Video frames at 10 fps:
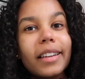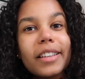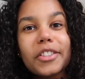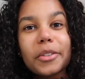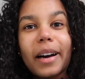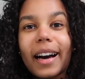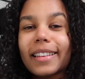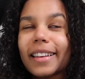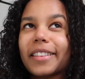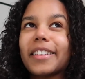and I still had
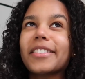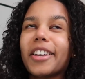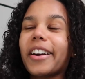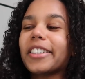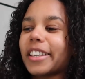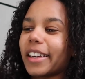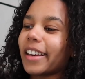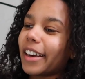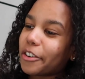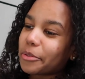like the entire day
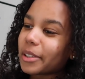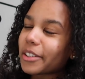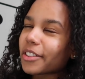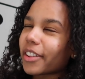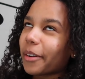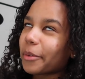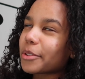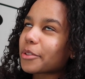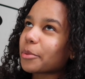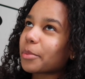ahead of me, so that was
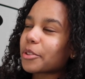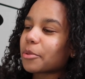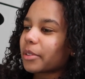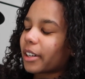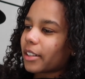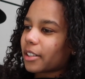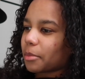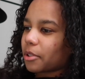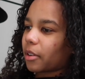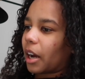super super nice and
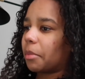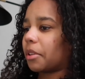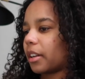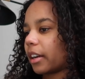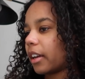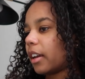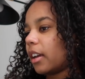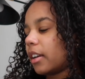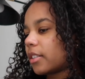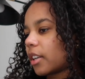I'm so happy that I
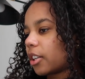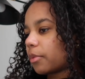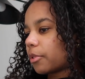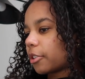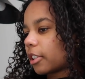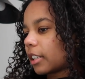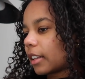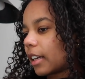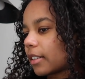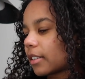signed up for early
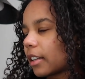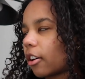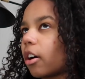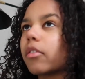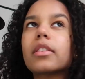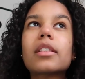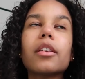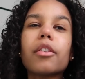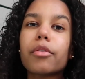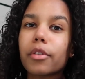classes. Like
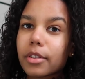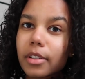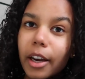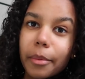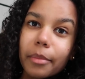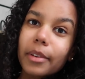obviously the first time